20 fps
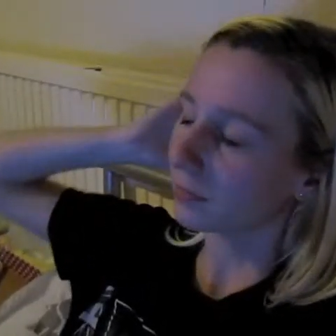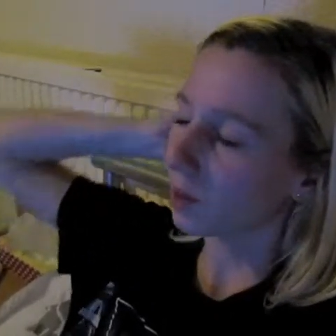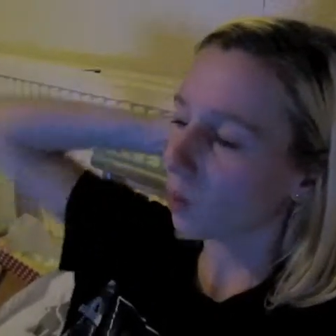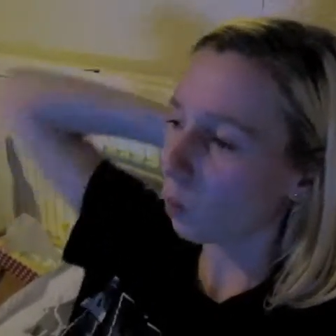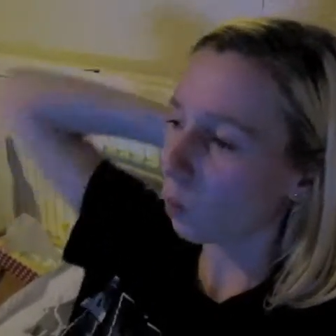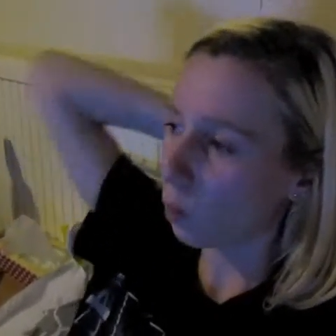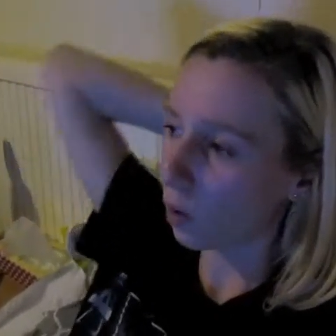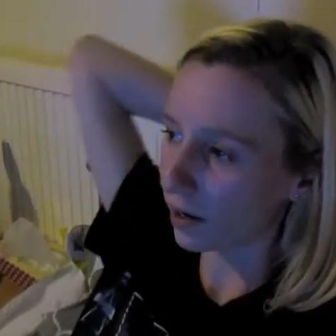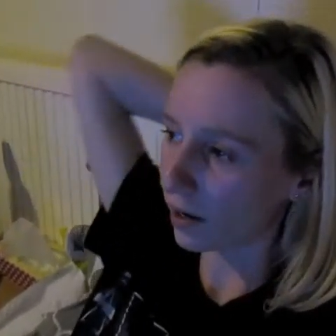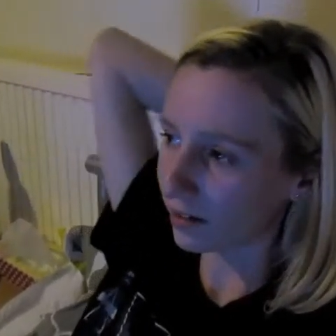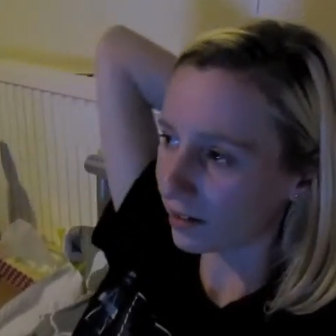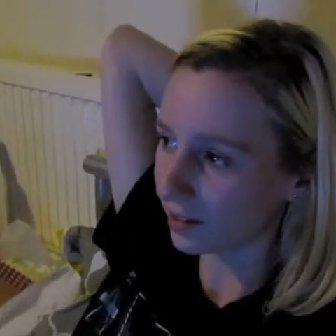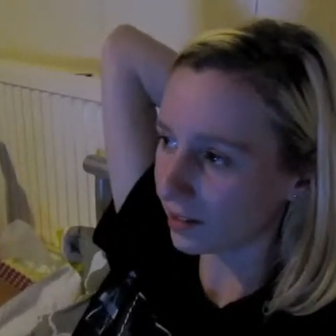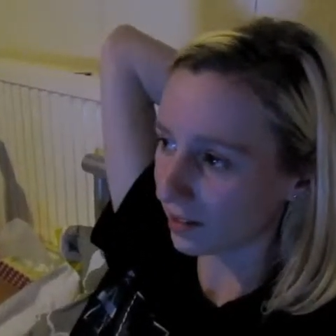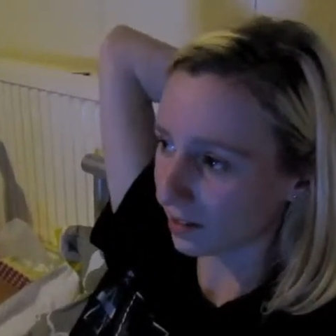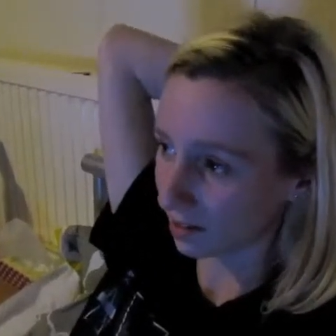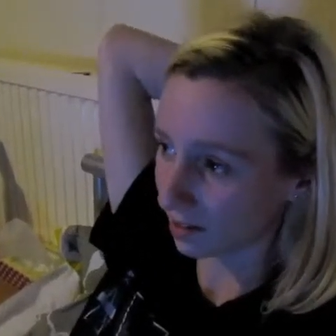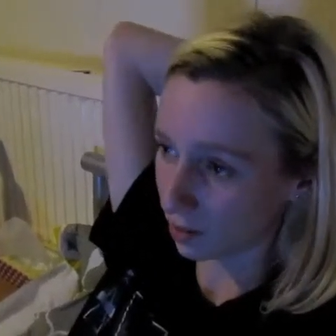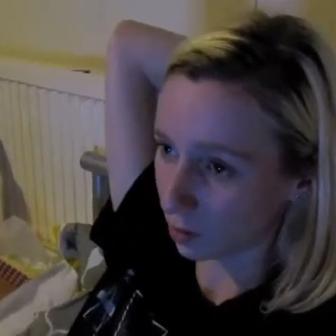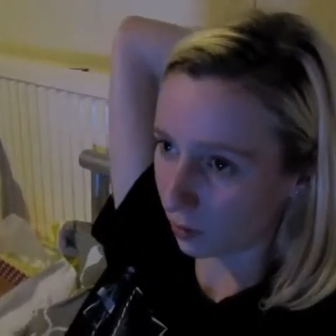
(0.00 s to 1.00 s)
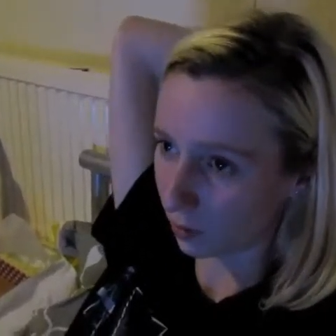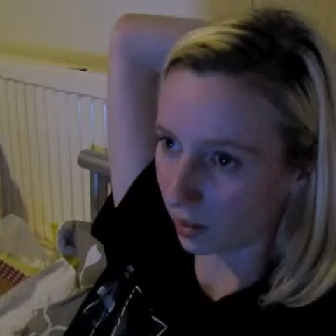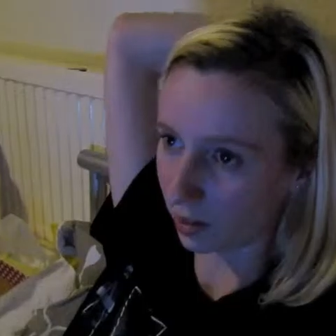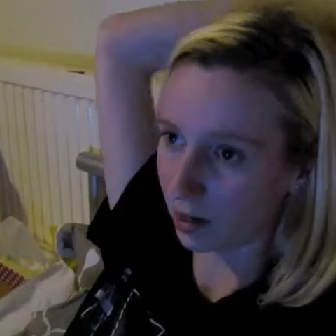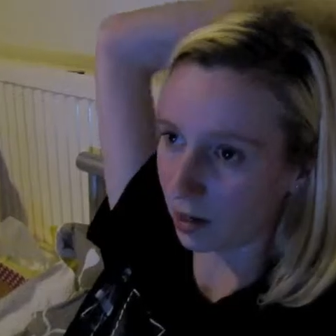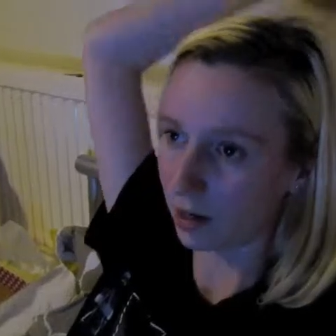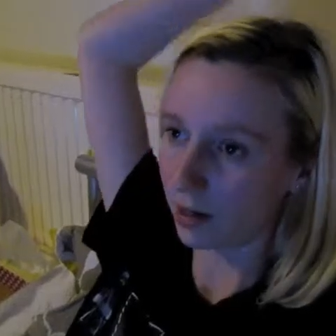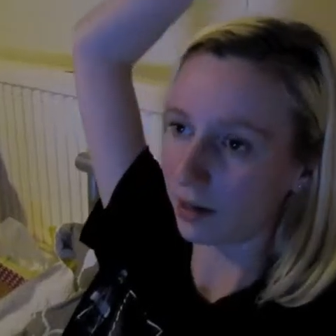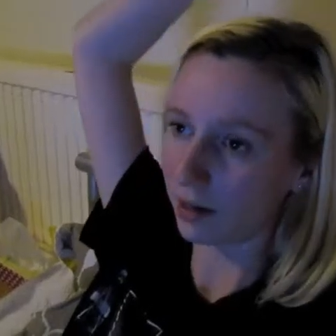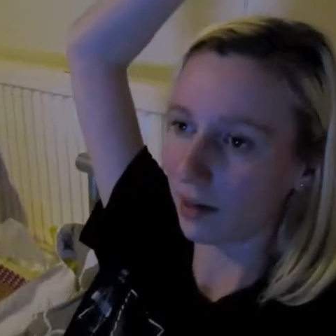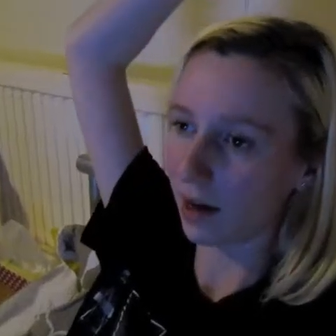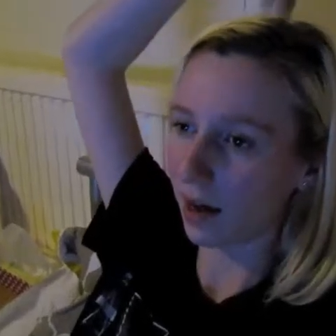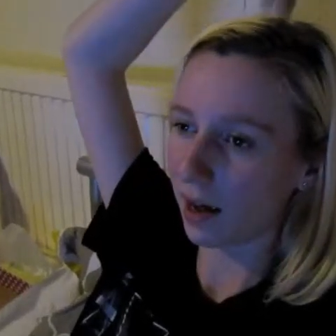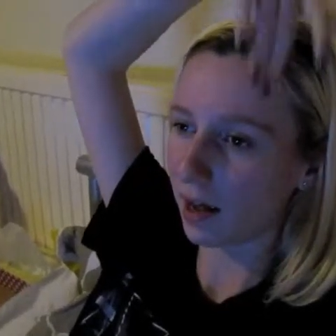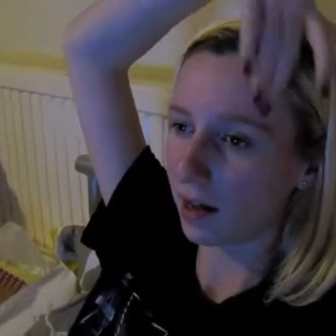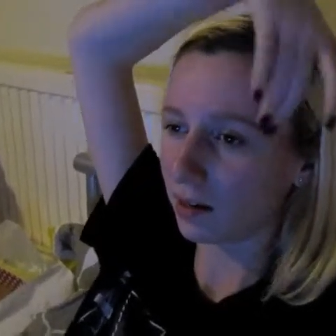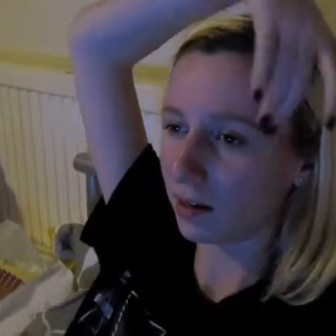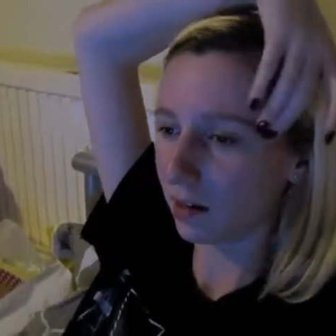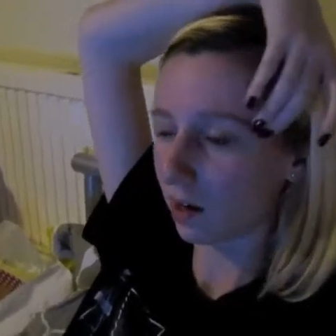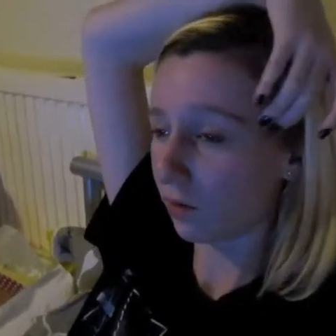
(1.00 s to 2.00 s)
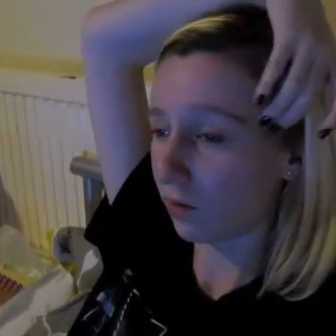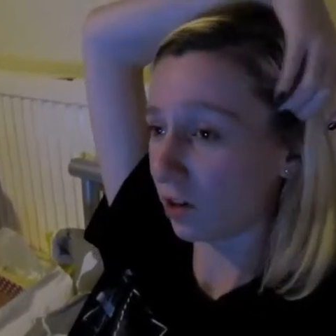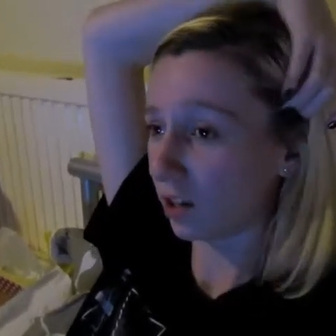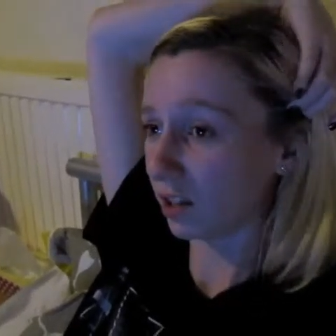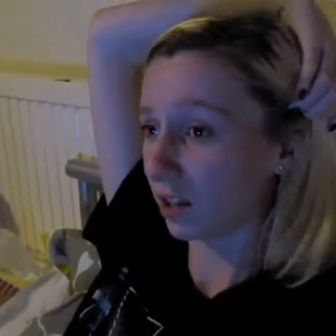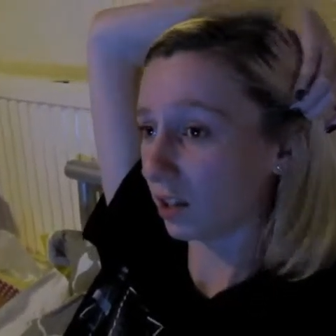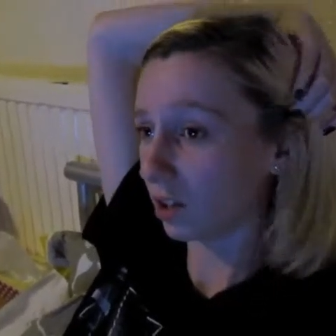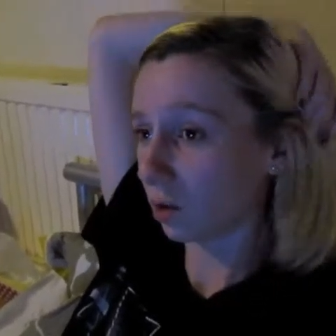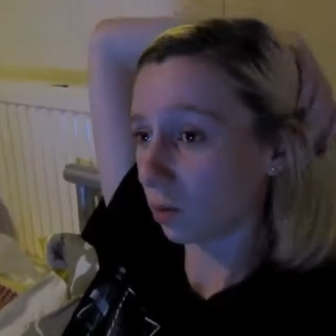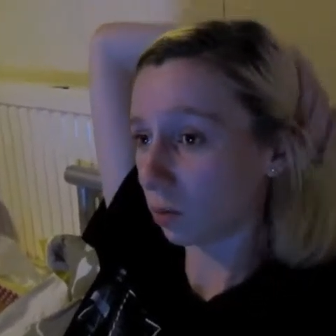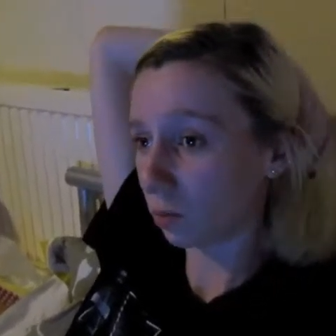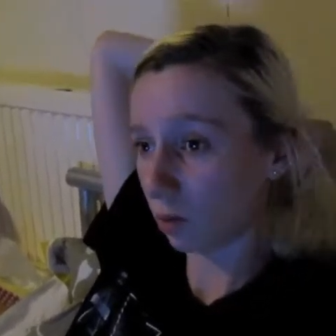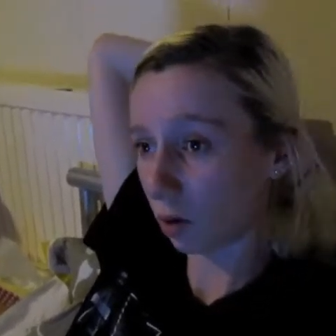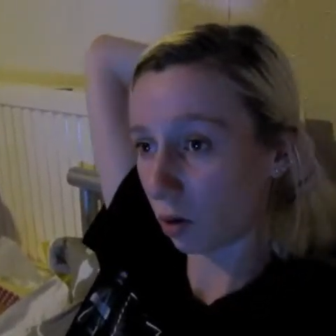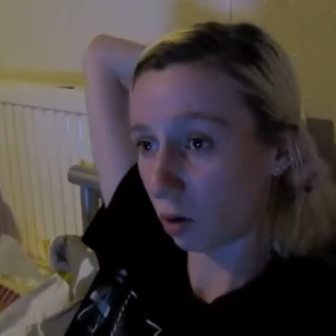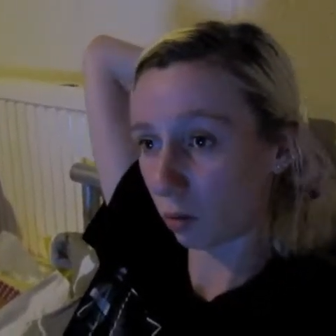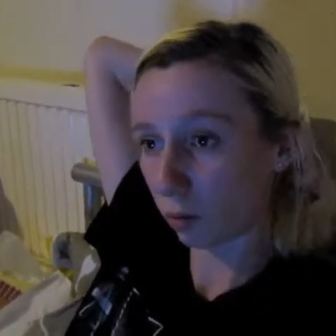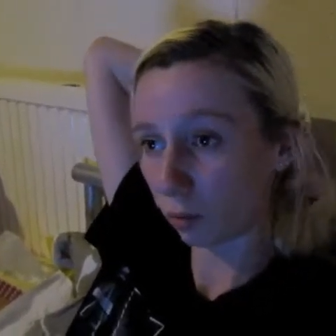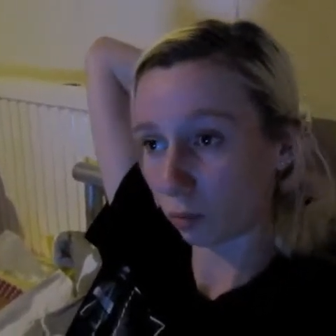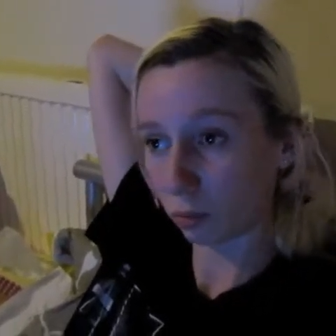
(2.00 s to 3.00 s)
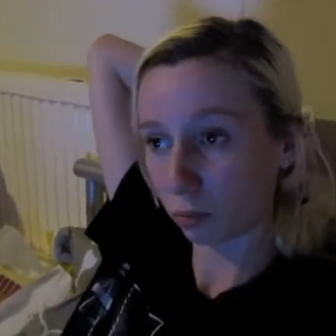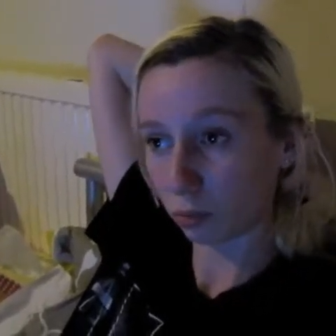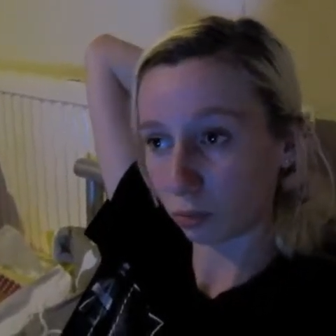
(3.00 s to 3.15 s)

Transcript: what is going on, and I really don't know.